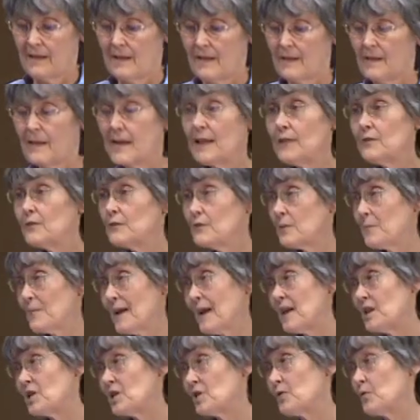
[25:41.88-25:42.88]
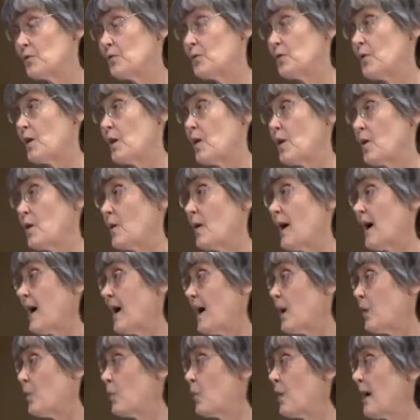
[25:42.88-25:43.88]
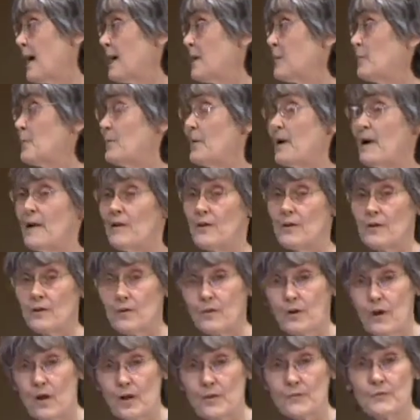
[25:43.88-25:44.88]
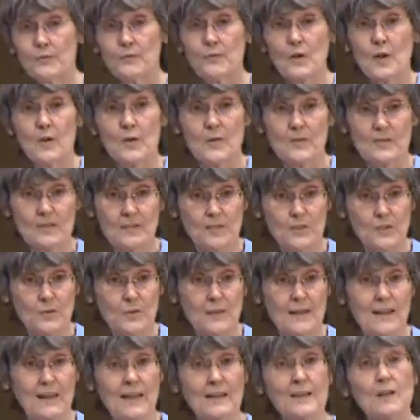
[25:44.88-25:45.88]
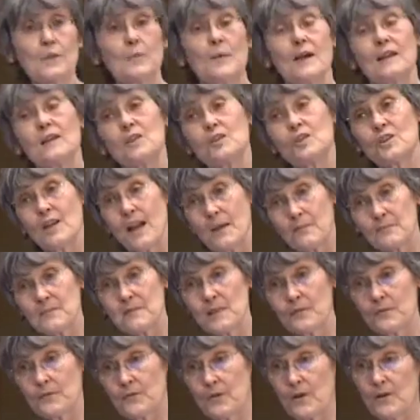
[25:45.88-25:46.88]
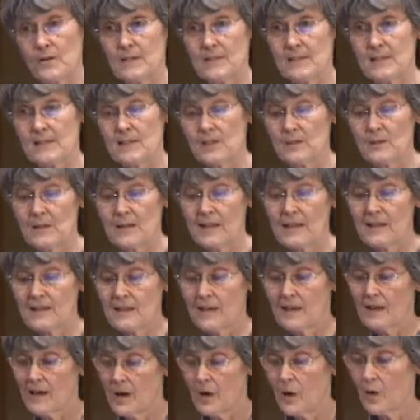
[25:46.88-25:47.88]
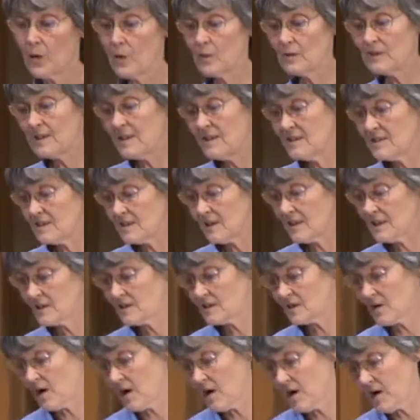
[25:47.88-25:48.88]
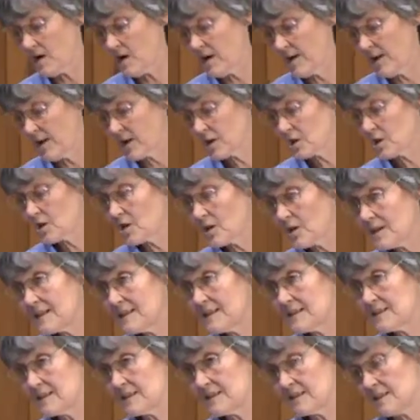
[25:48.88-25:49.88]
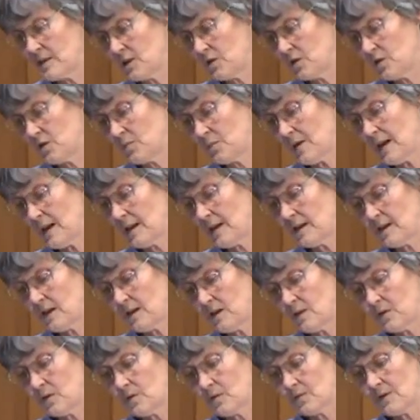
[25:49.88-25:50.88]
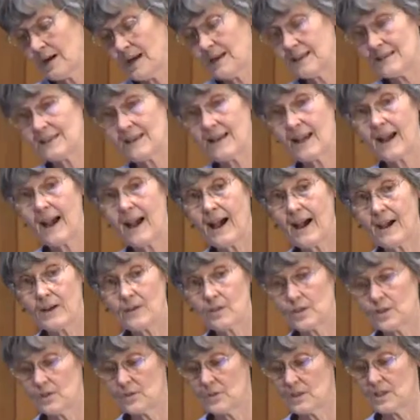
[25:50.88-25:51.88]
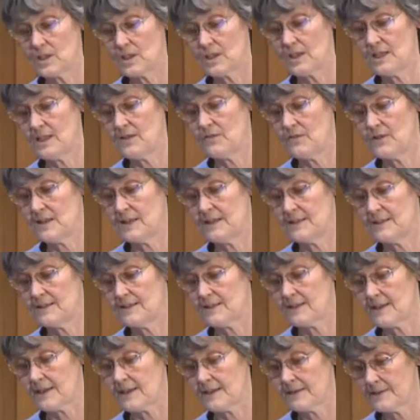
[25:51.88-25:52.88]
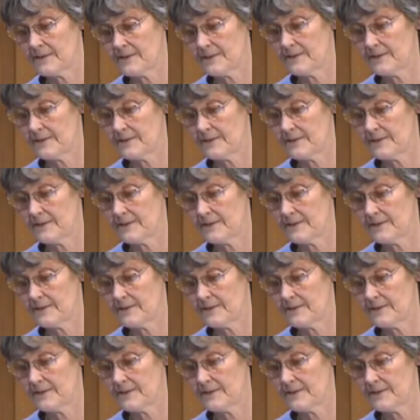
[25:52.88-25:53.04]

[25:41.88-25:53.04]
Information flow, how one paragraph flows into another, one chapter flows into another. All these things are choices that you make in your writing, how to achieve these things.